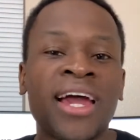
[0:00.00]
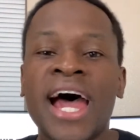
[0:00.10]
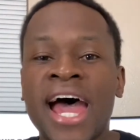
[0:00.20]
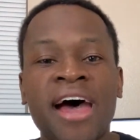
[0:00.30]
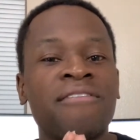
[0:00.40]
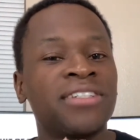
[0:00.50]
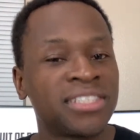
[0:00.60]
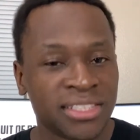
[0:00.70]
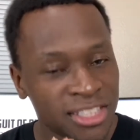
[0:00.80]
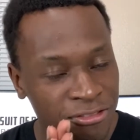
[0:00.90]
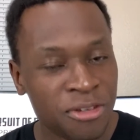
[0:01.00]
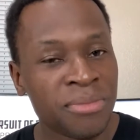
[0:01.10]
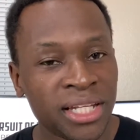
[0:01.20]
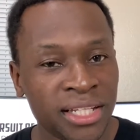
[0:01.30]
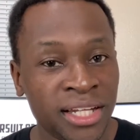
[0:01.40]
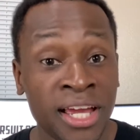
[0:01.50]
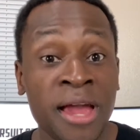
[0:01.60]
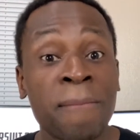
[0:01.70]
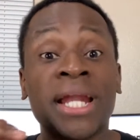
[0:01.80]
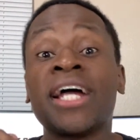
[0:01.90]
I have a sense of humility,
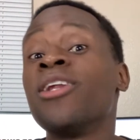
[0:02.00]
but I